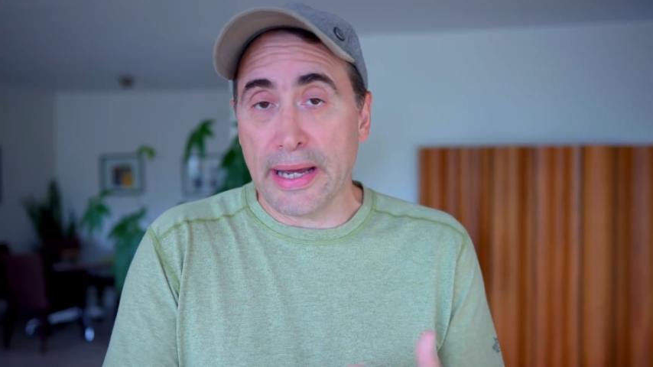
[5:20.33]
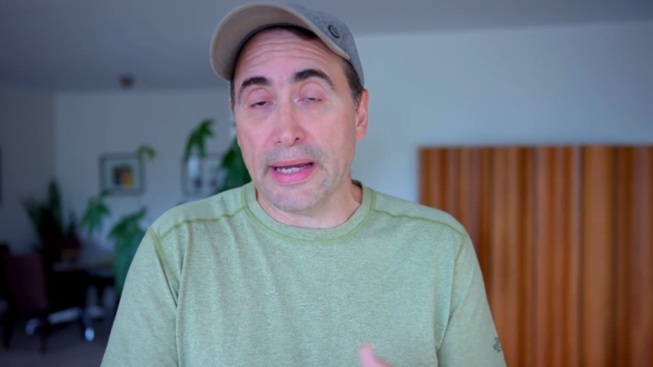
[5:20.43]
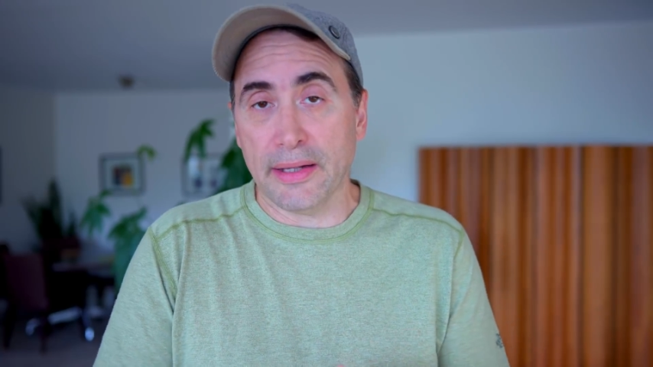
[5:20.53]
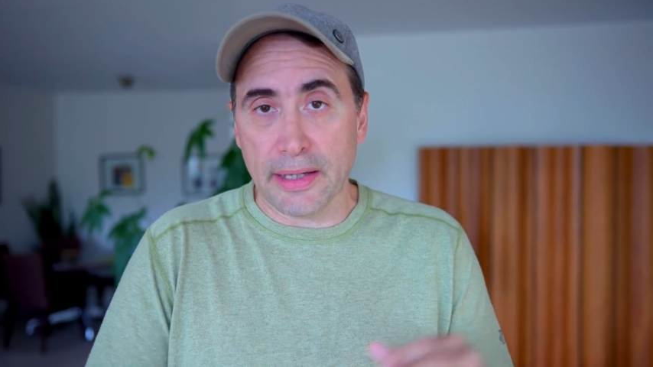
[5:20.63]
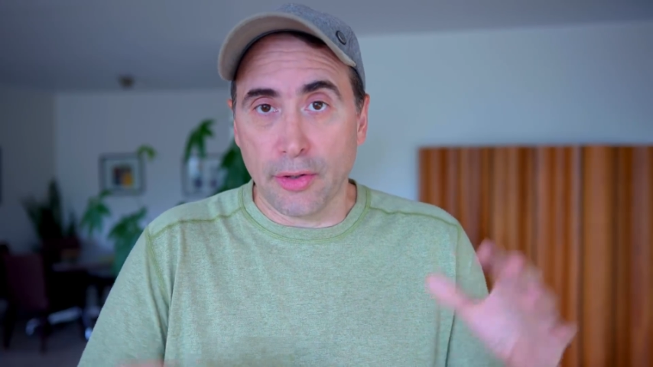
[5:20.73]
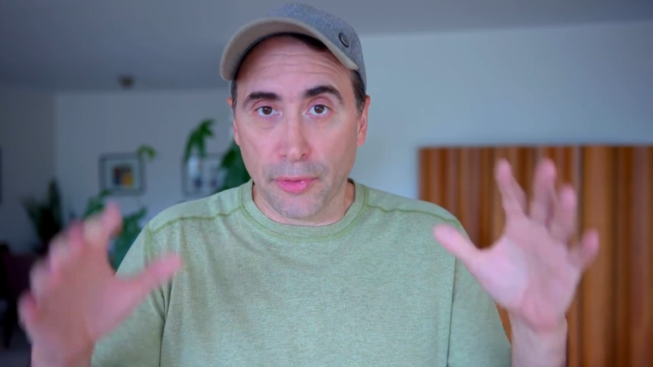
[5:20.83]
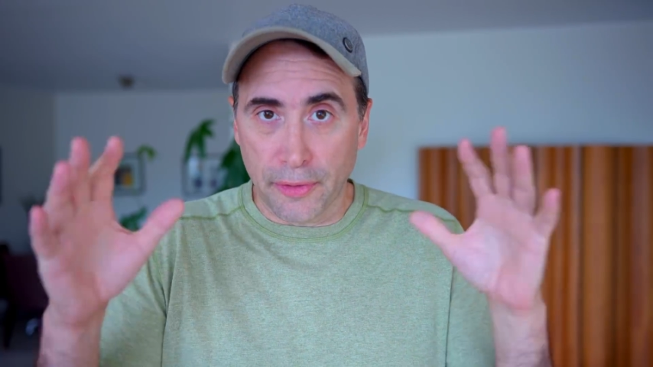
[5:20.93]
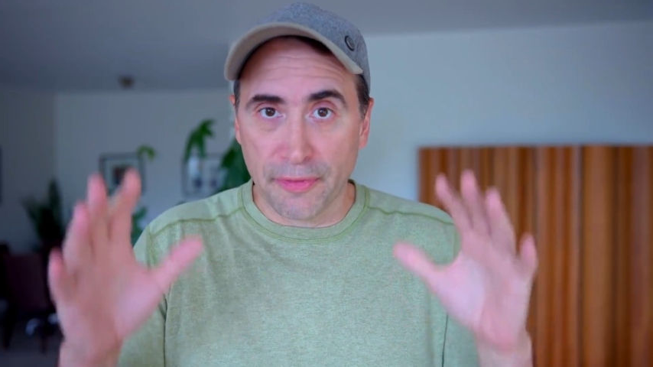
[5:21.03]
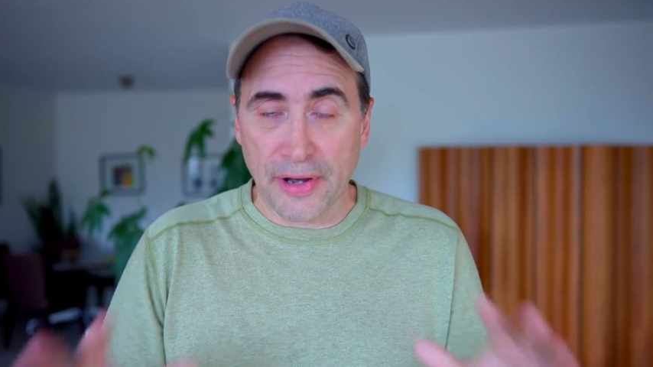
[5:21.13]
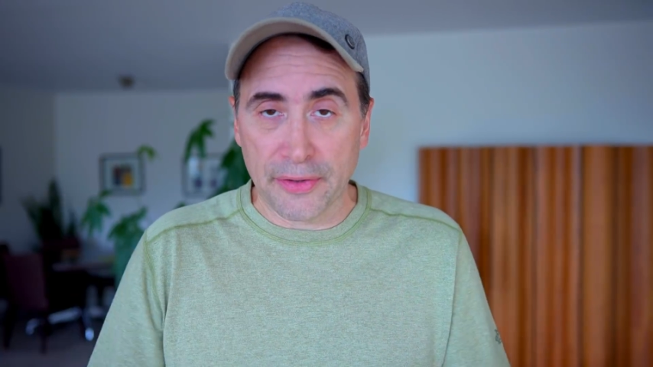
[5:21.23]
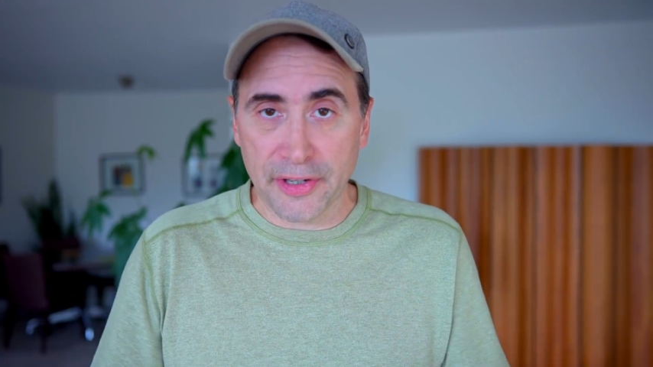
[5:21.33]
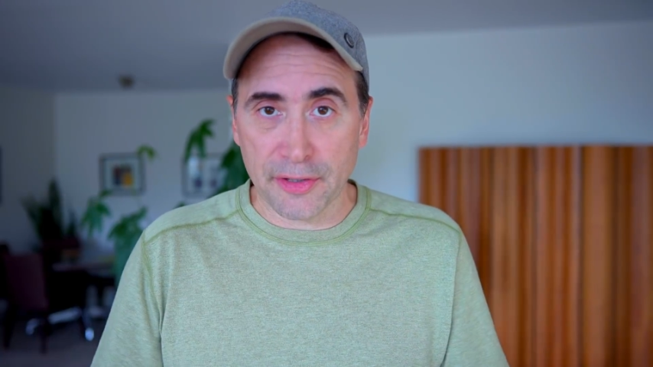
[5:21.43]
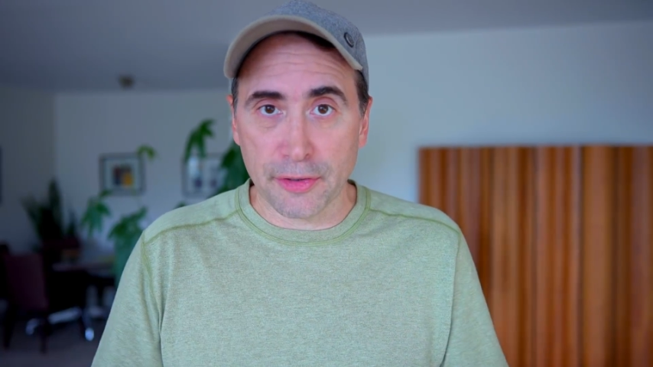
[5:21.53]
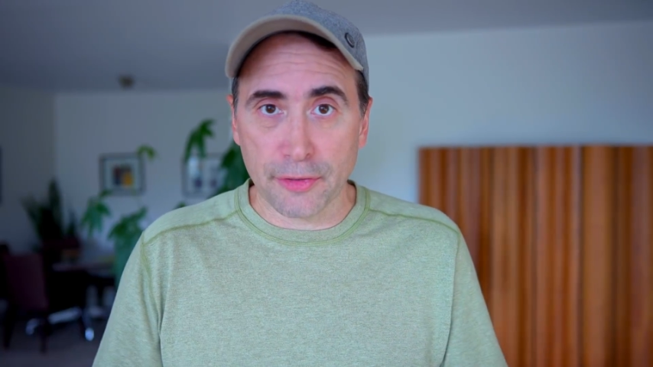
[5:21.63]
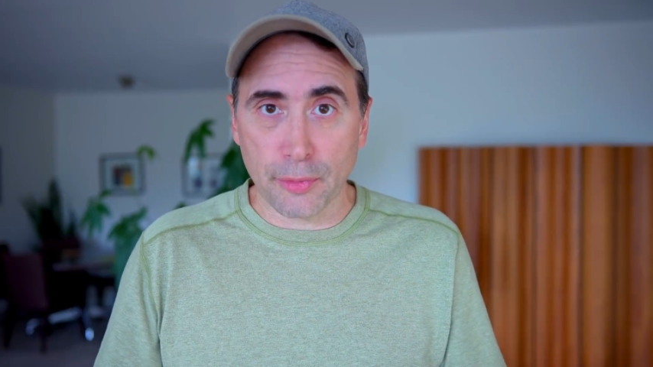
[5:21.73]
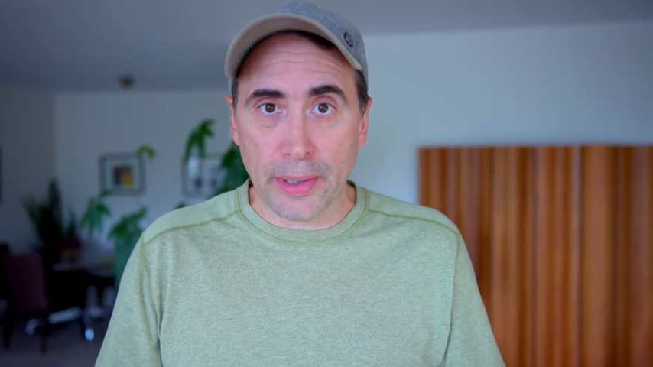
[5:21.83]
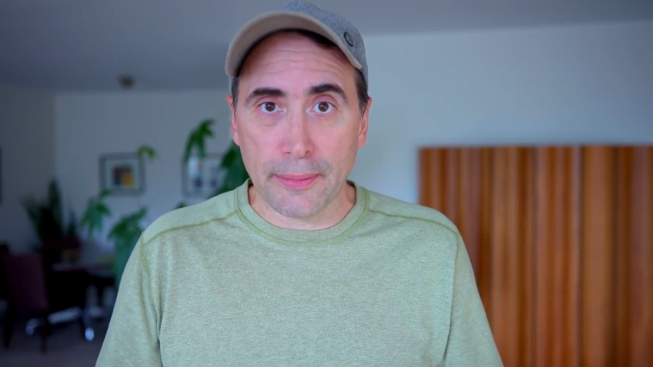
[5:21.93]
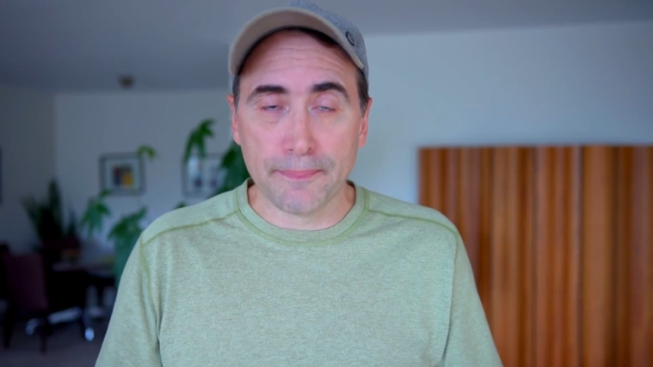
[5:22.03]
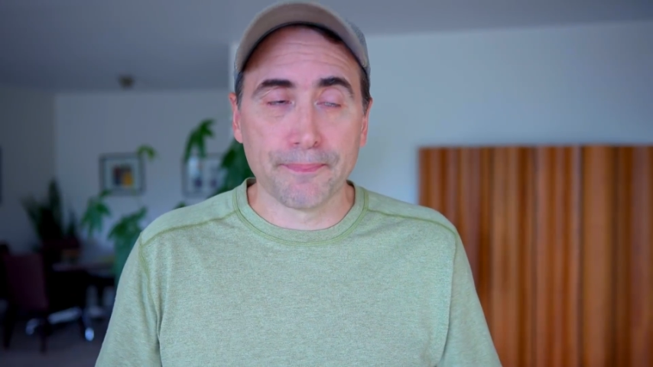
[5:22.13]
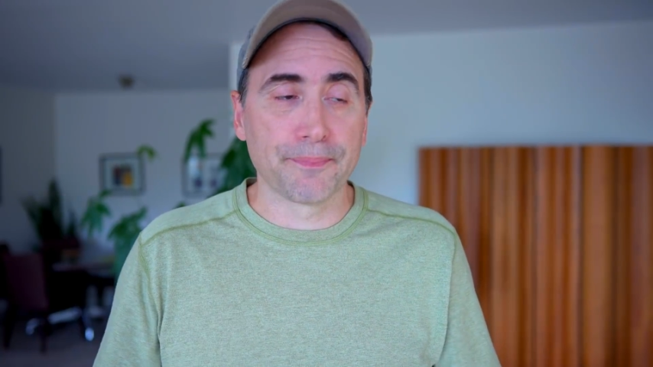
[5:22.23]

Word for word: A, they know their foundations well,